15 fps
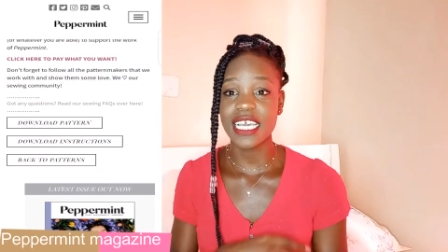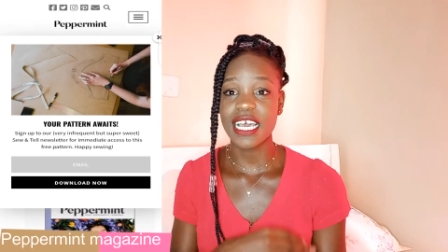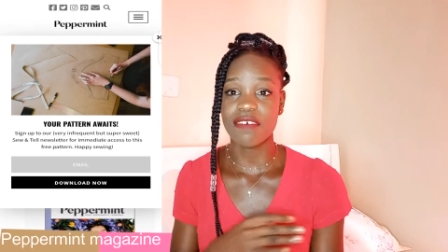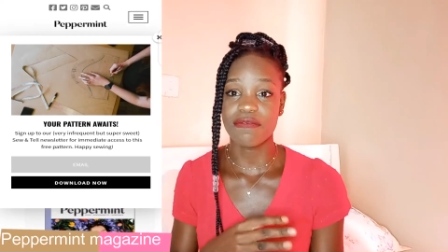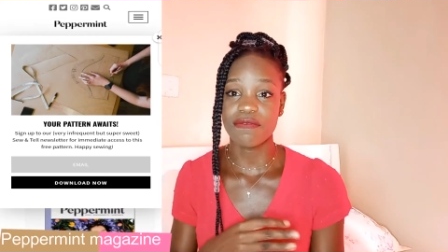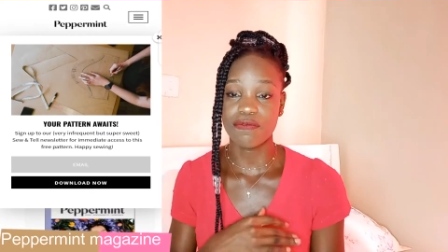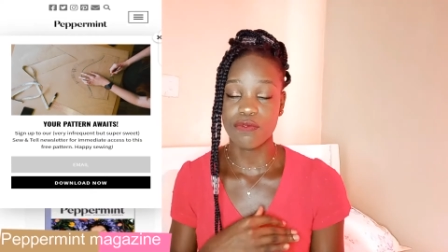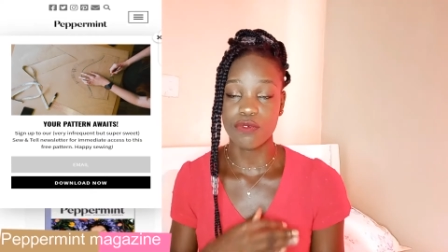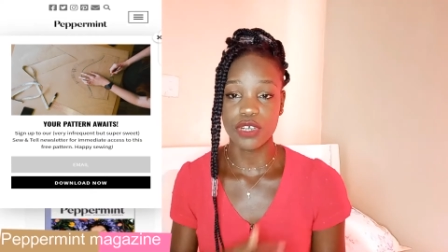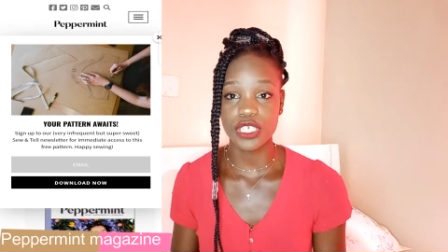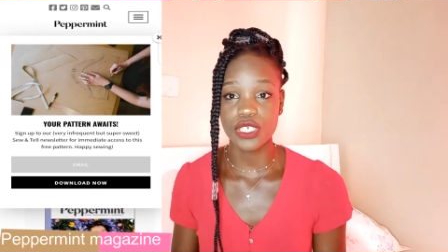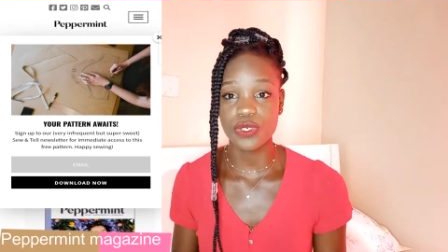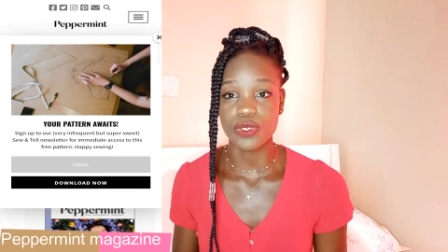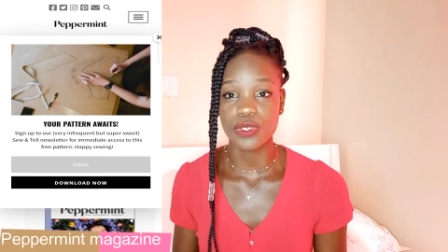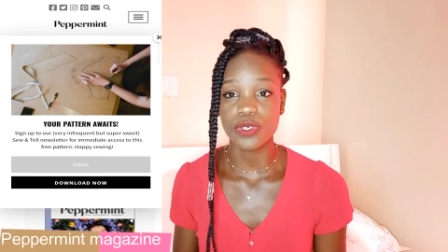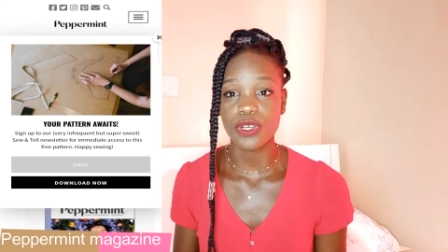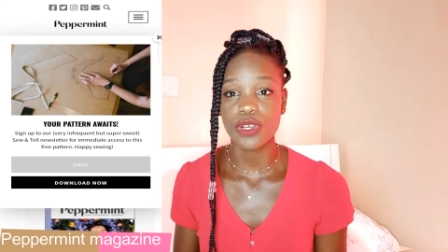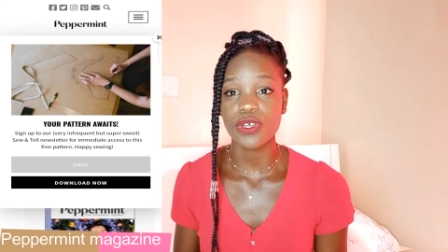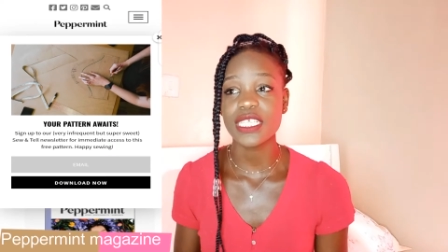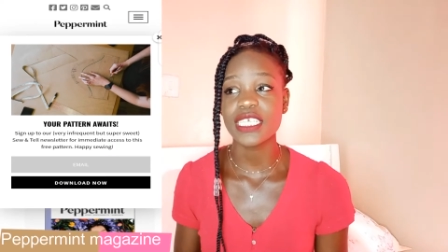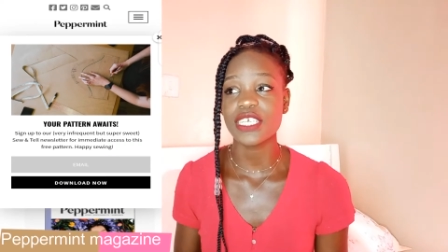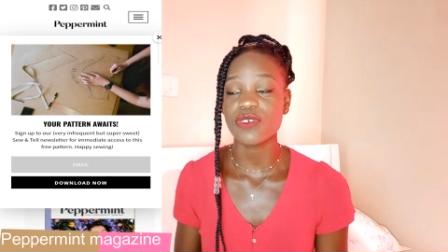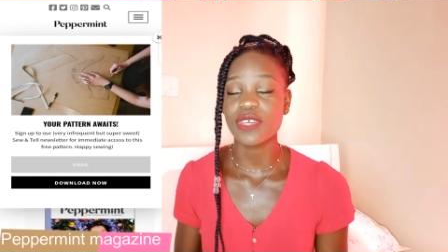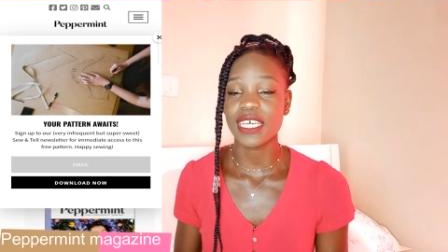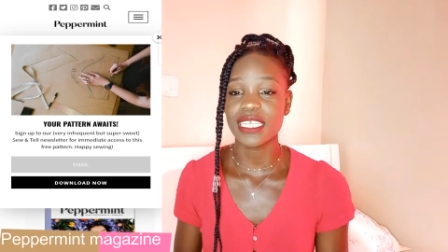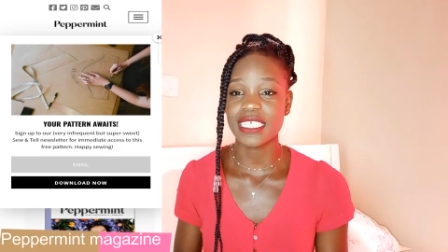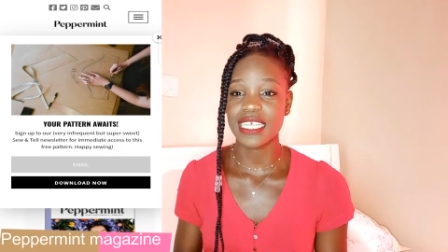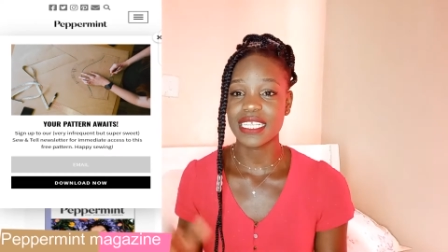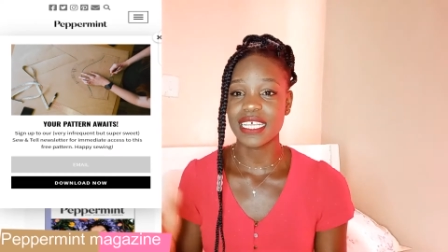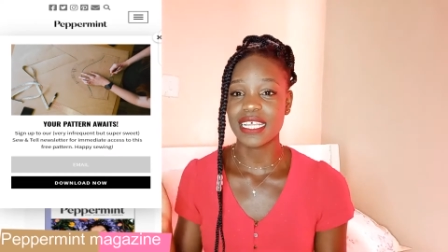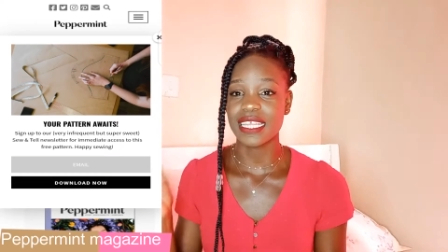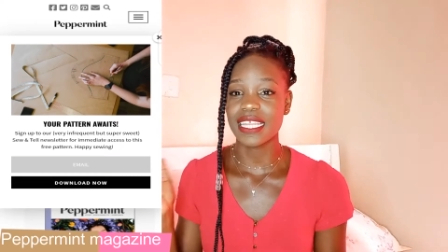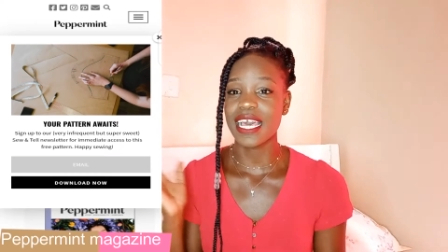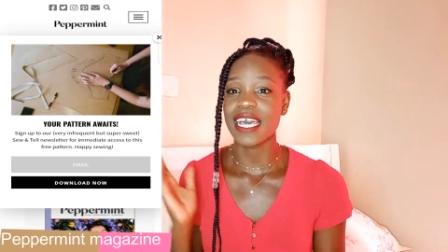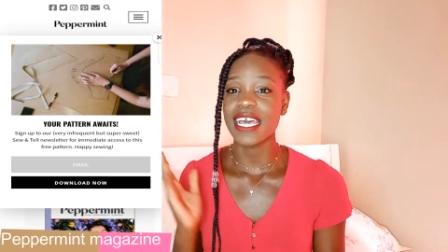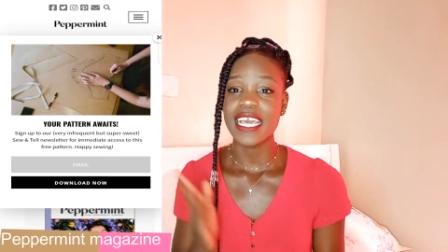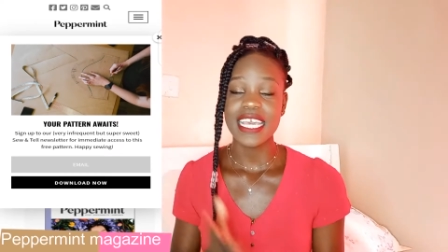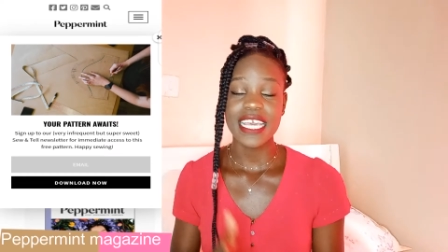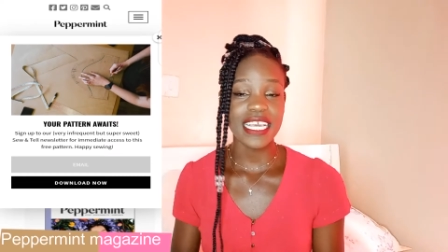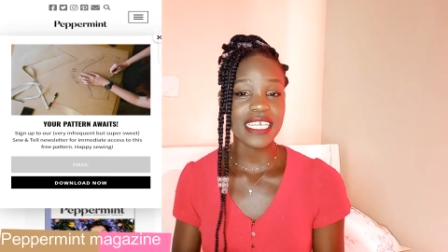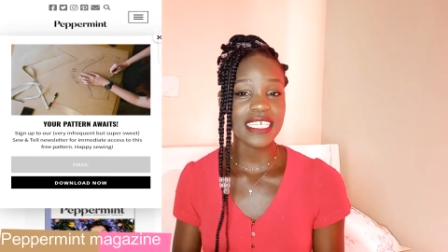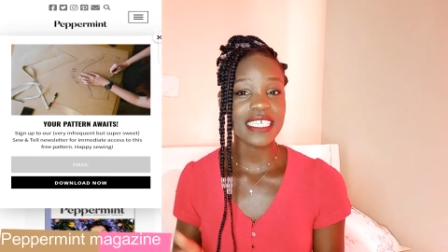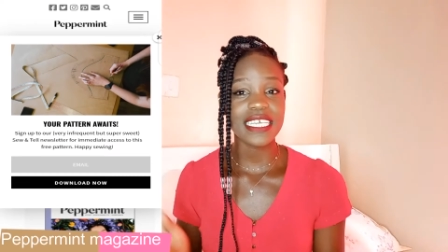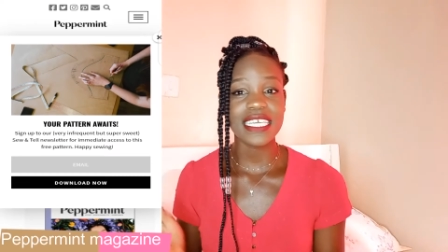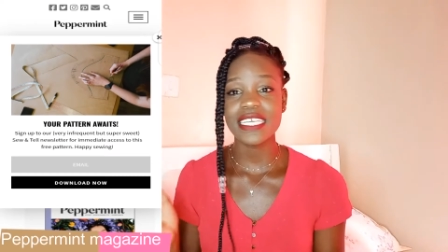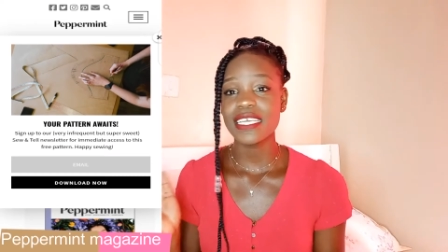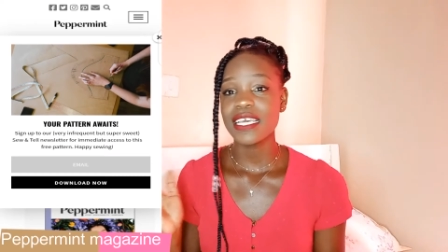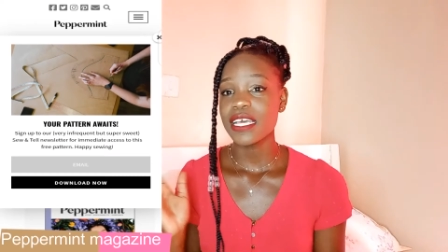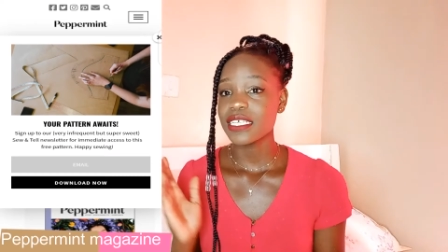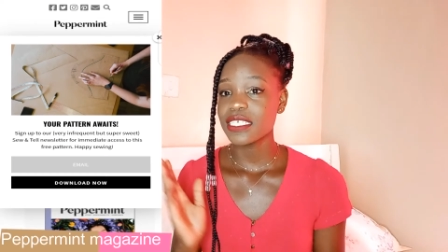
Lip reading: I've watched tutorials and you can tell that they're easy,